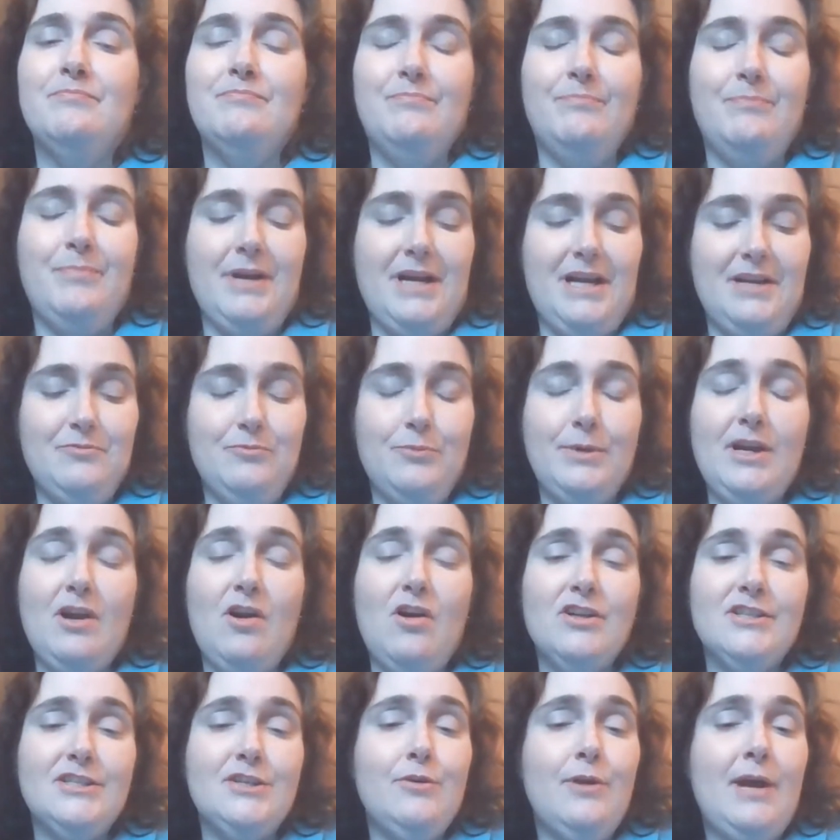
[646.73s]
but we
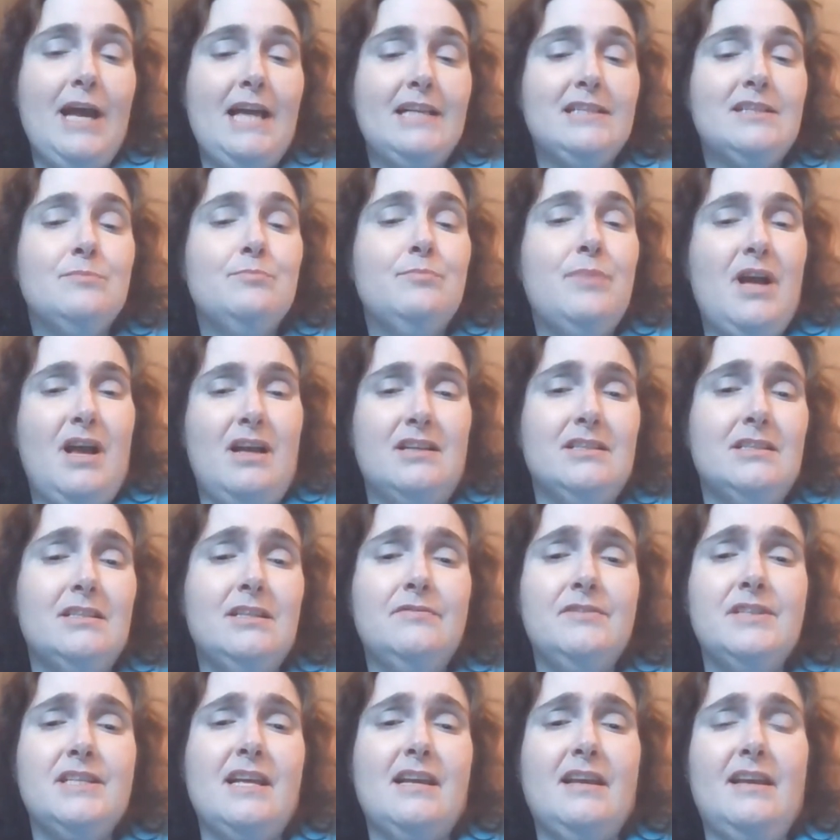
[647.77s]
also had some
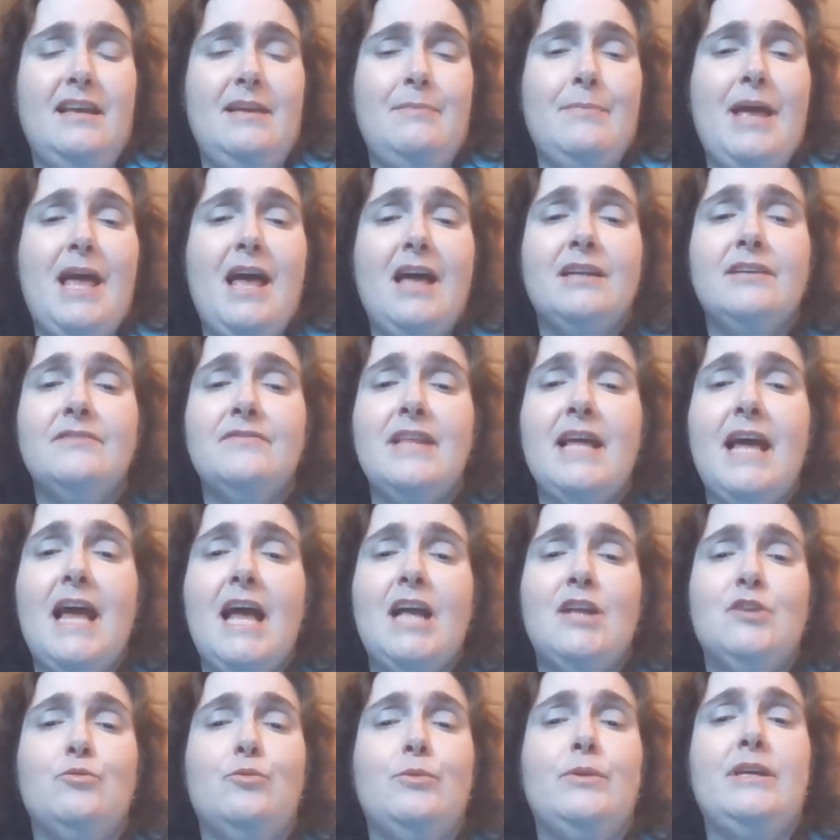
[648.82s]
positives that came out of
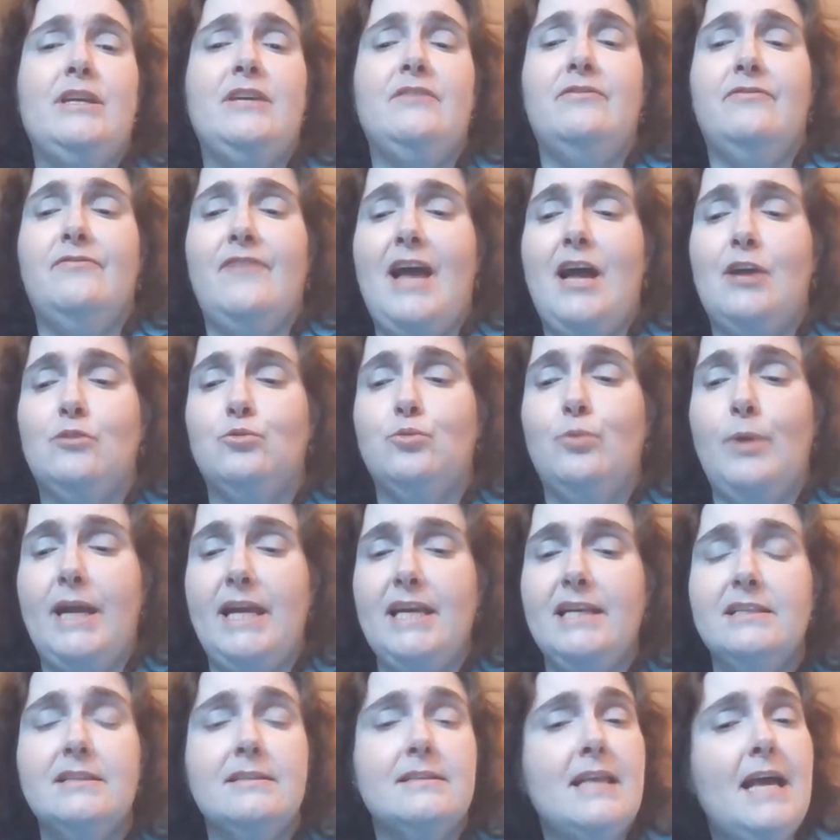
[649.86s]
that. We found
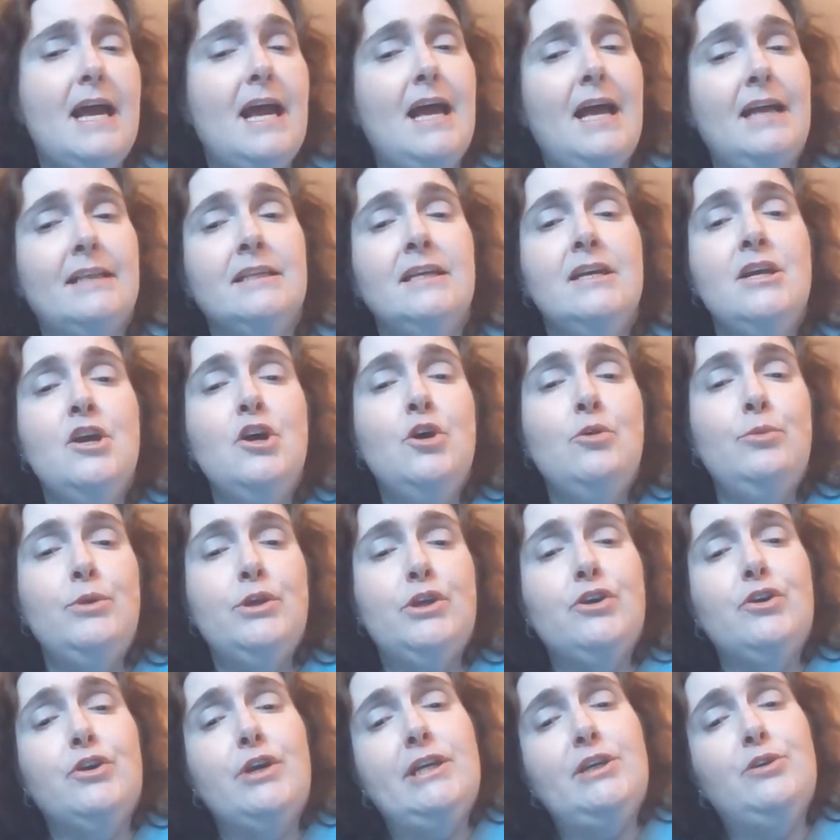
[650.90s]
ways that we
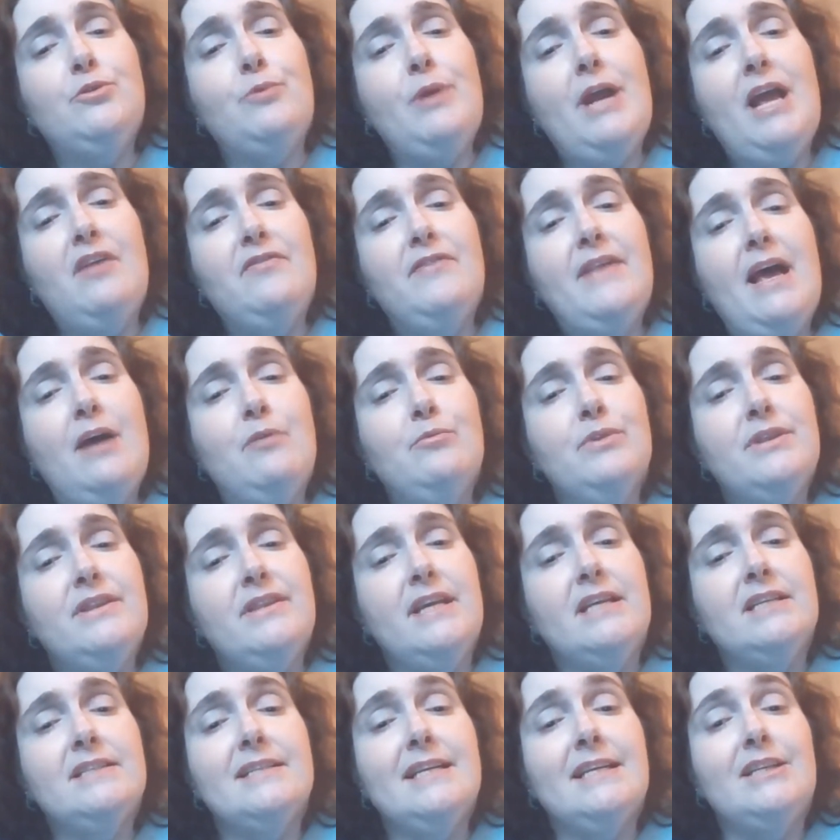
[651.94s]
could get around that with
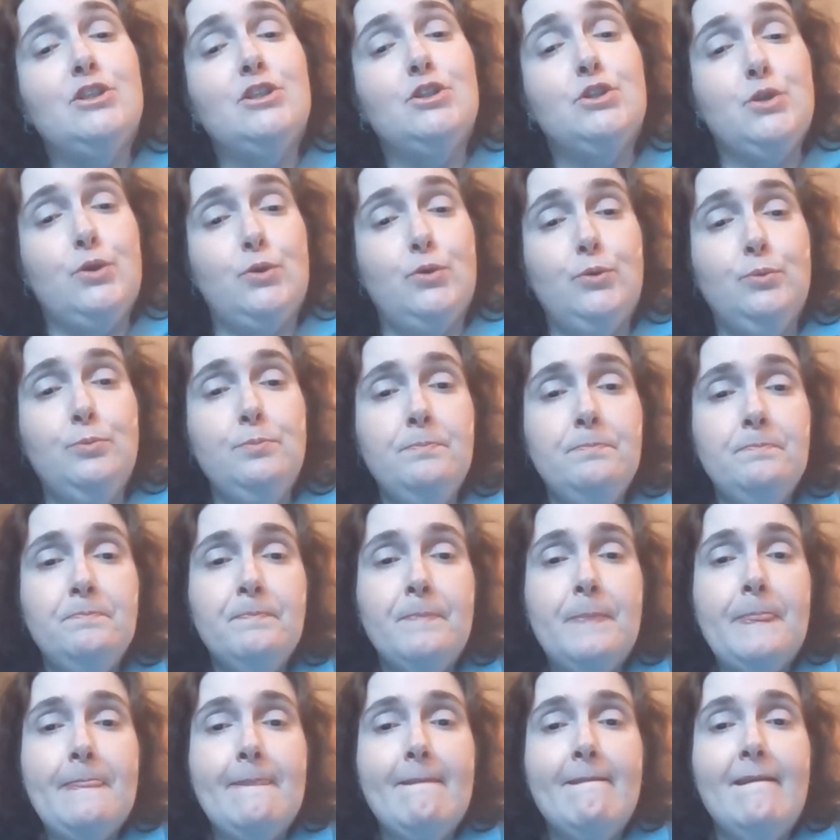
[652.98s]
things like Zoom.
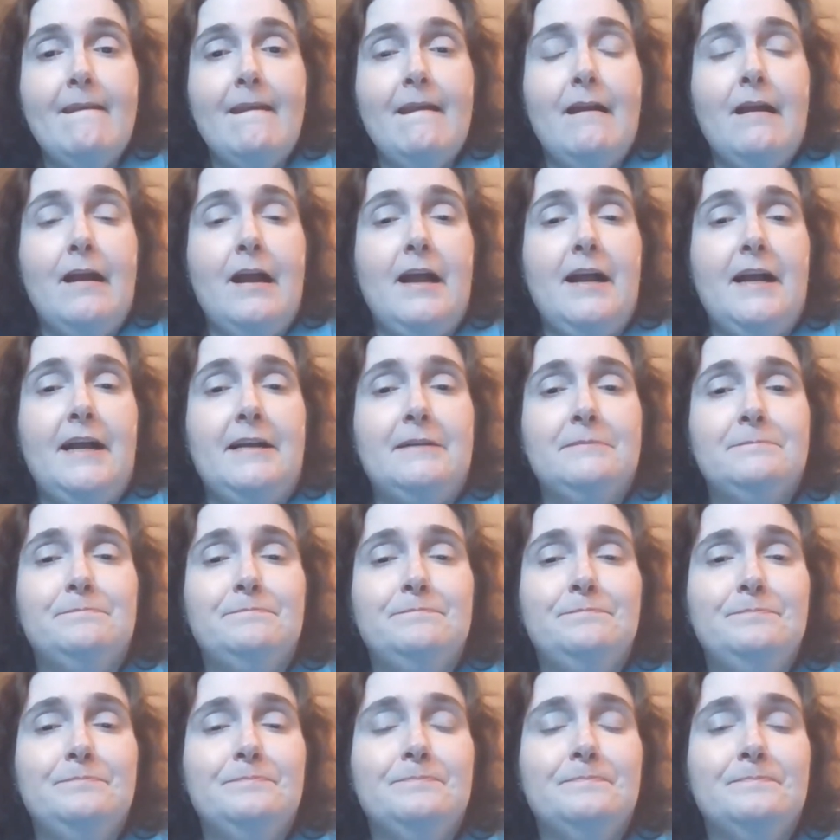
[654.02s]

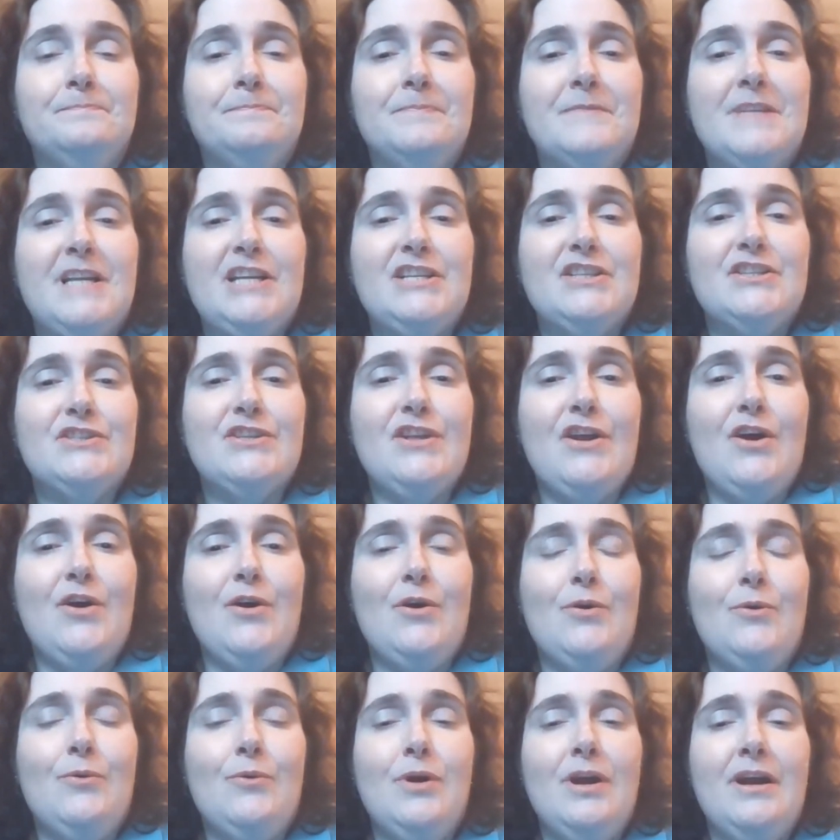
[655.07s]
Um,
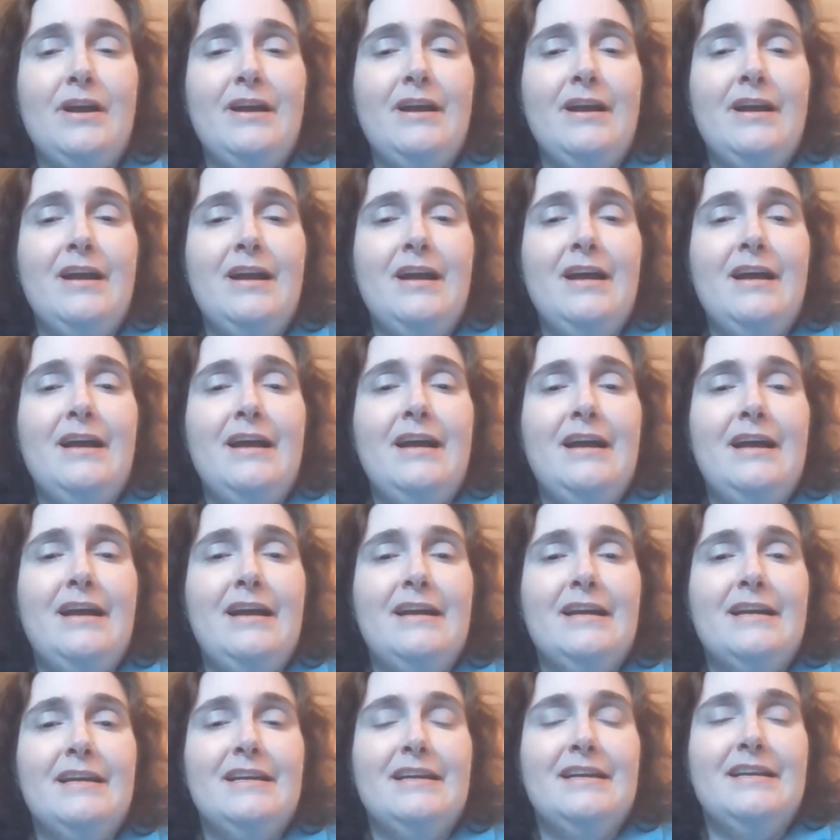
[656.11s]
so,
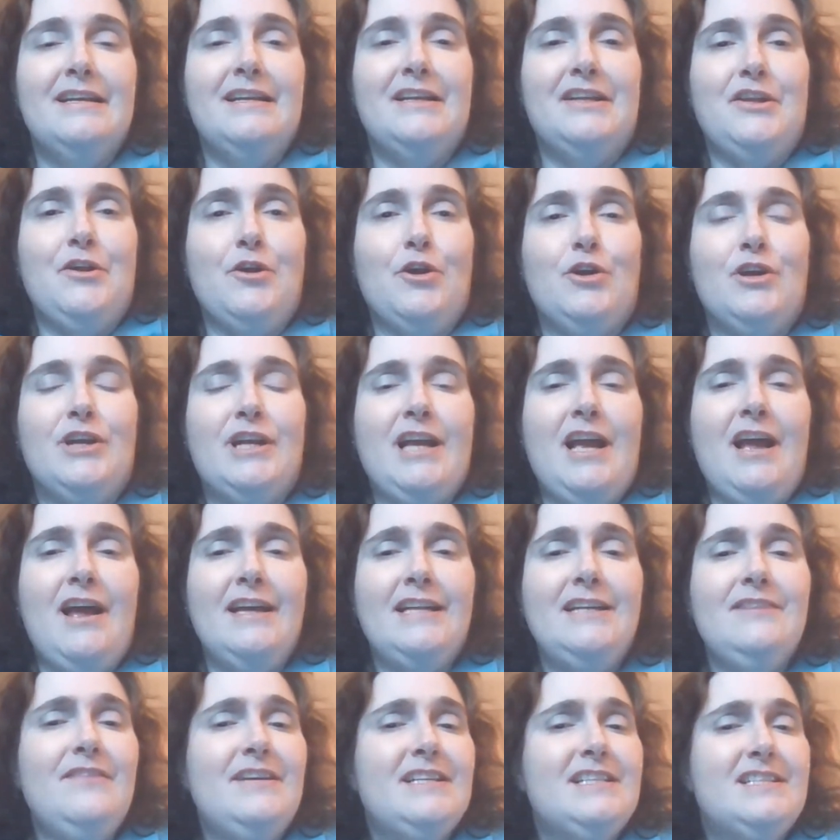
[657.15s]
you know,
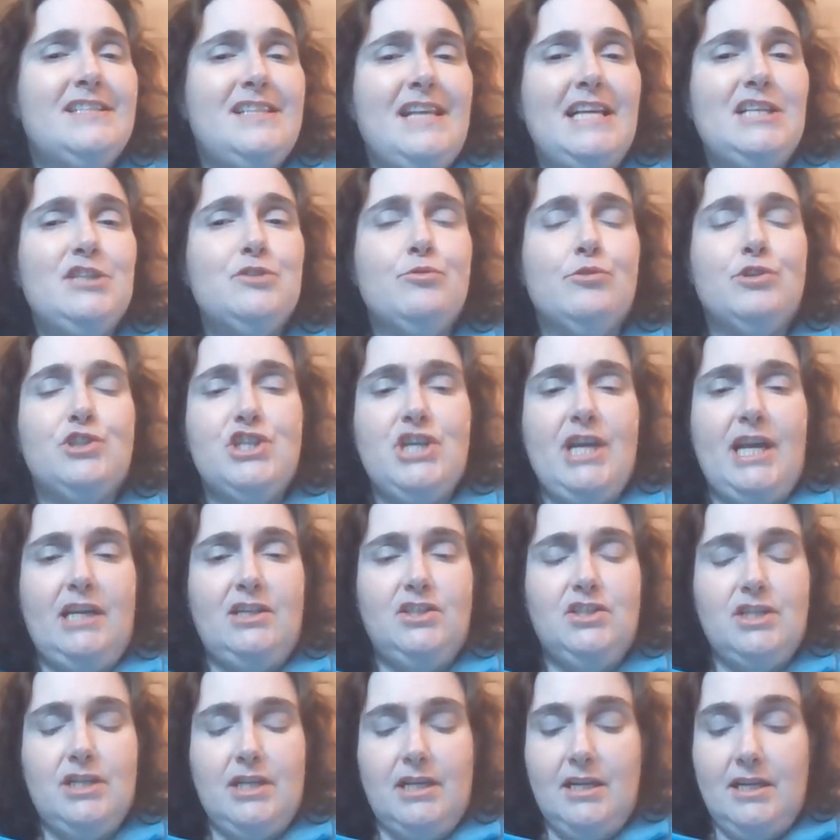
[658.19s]
kind of as things were
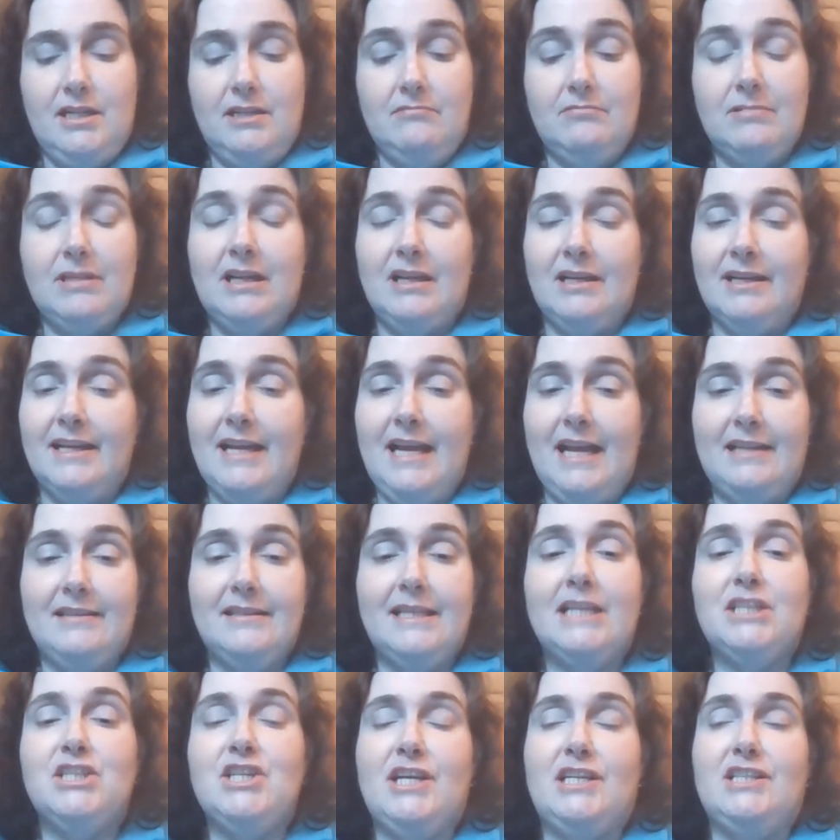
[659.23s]
changing, and again,
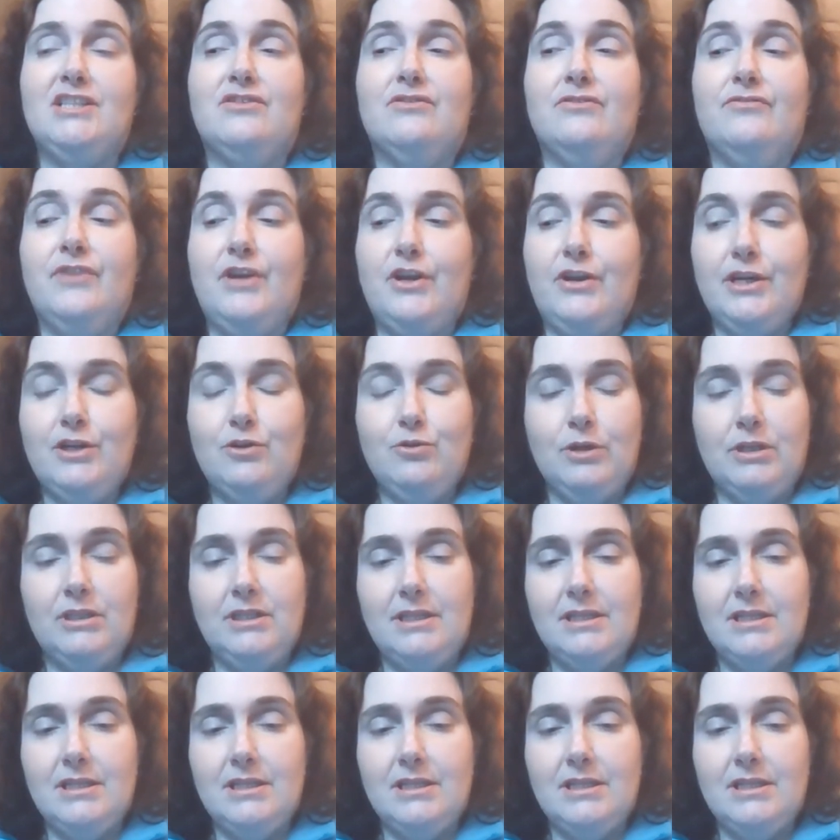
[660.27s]
they changed very quickly